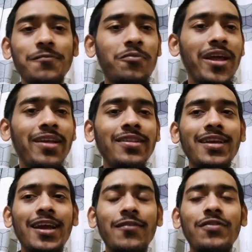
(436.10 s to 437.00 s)
brain,
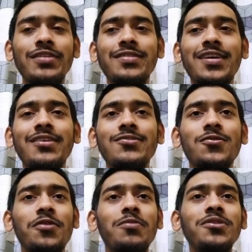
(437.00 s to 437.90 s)
kind of this thing.
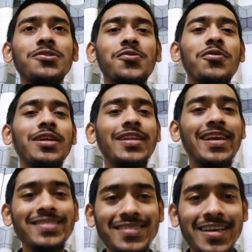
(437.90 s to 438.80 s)
So let me just go in the
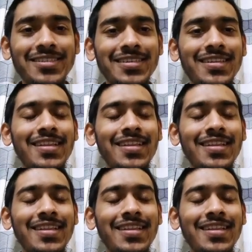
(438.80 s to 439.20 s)
next section,